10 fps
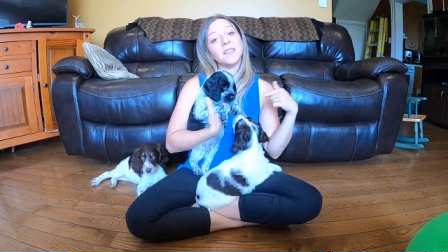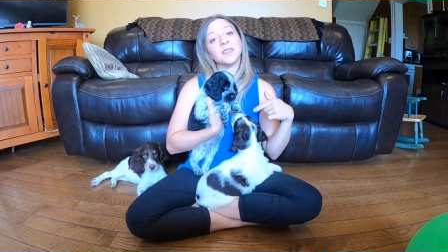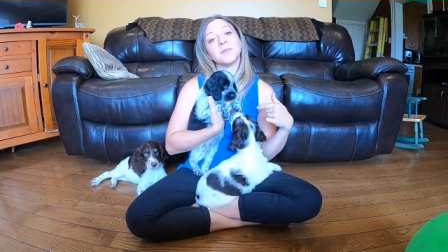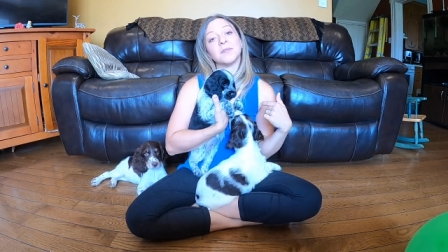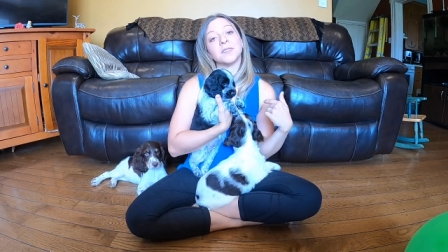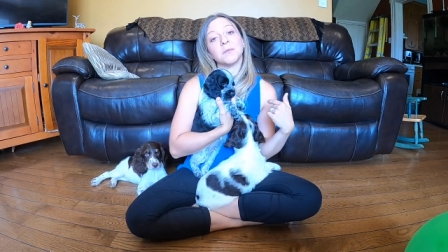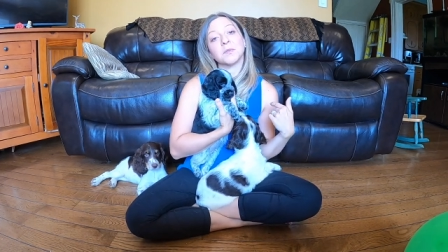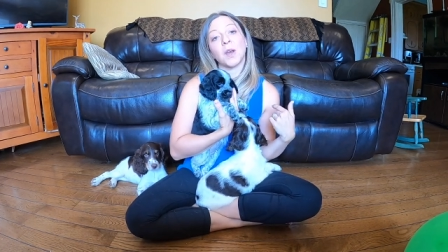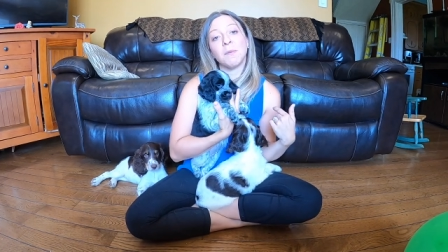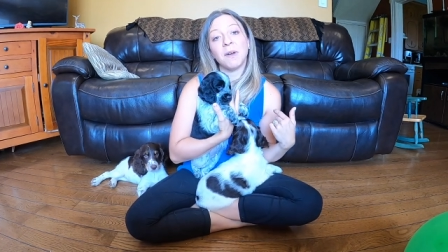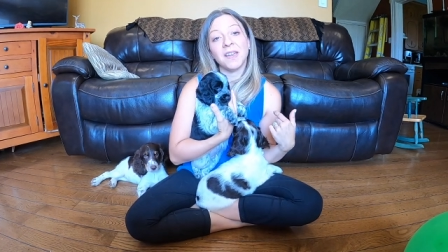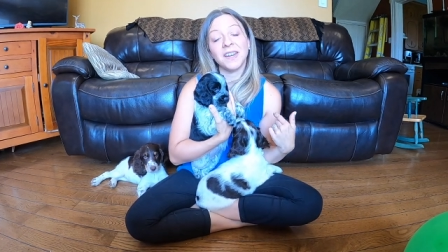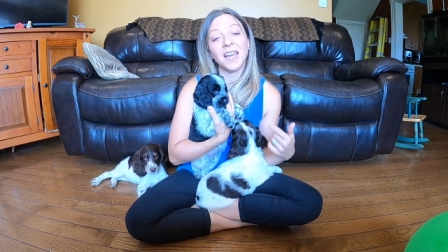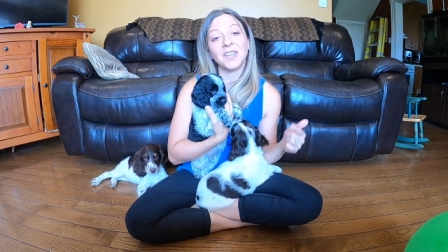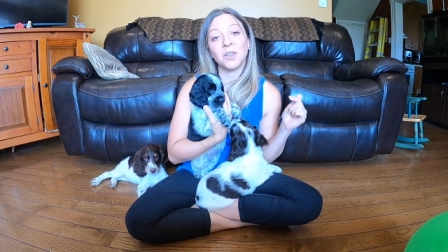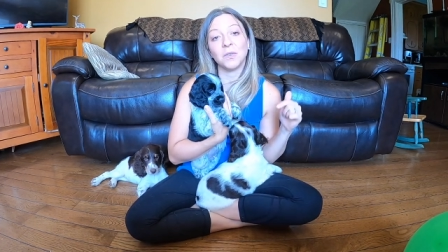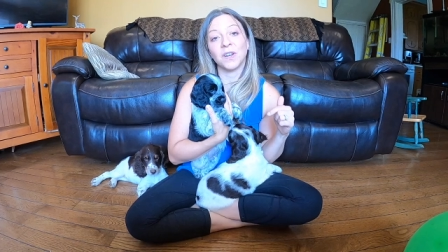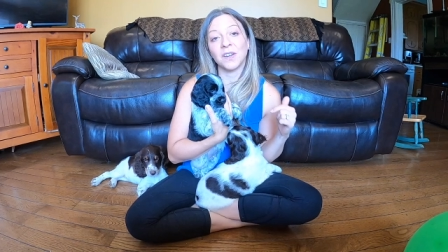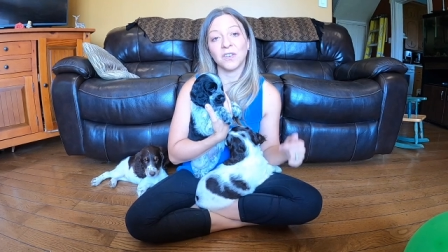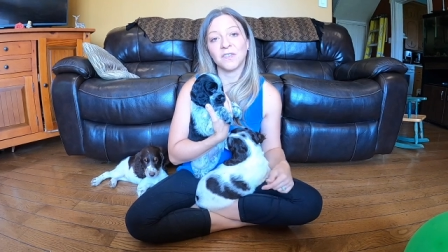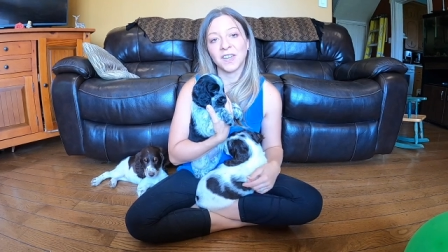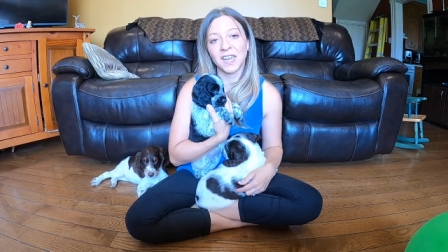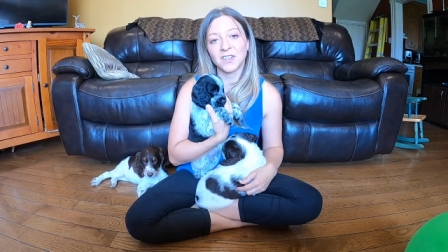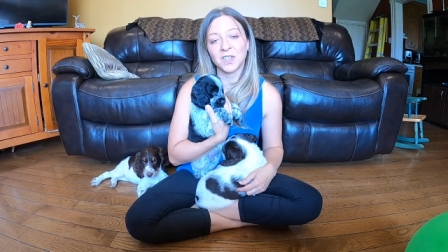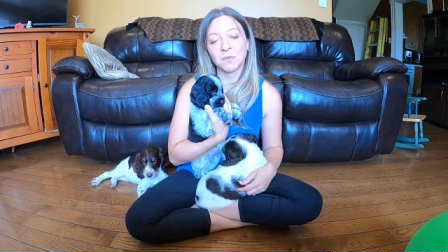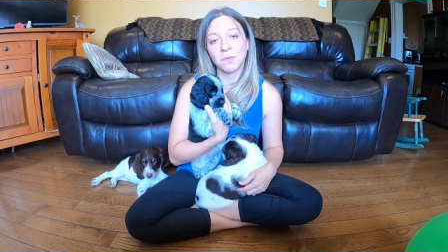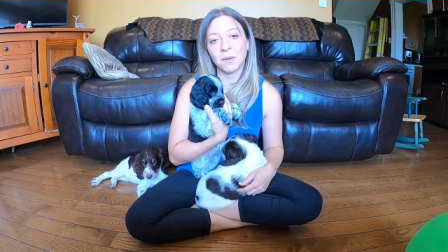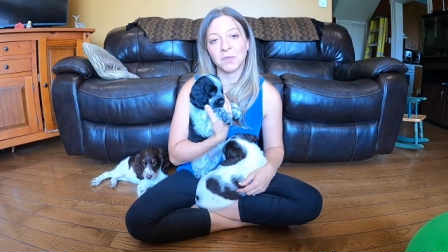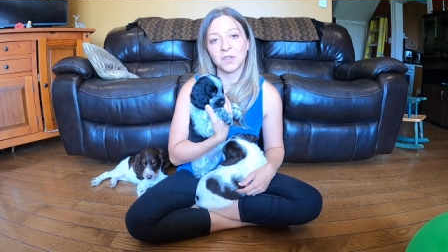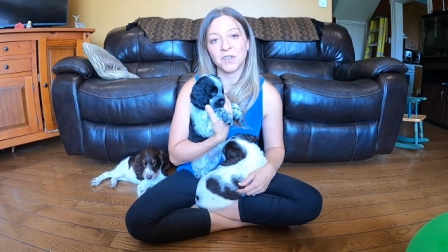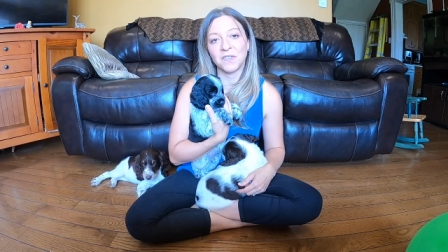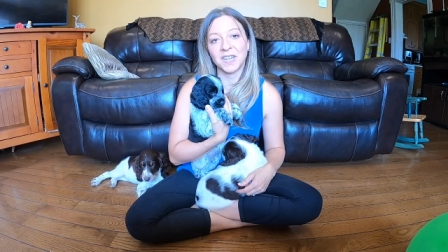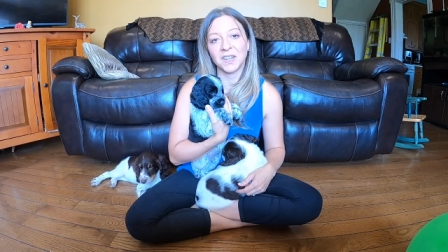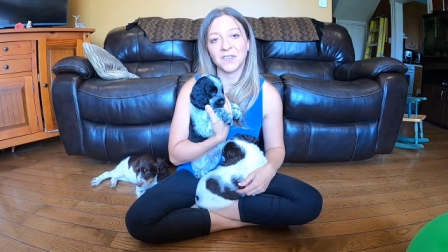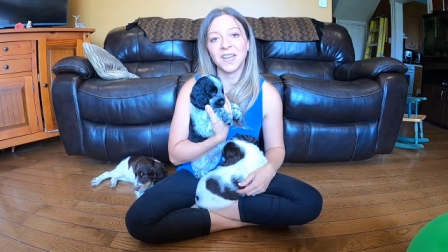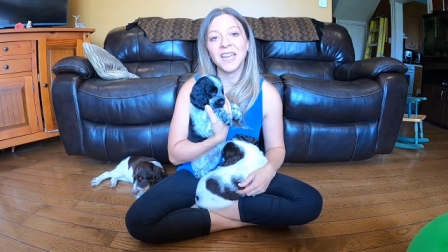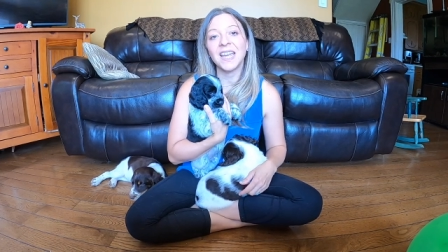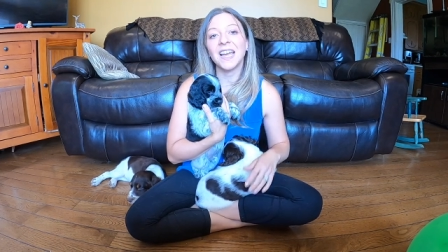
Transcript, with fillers: hit the subscribe button and you will get notifications when we upload a new video.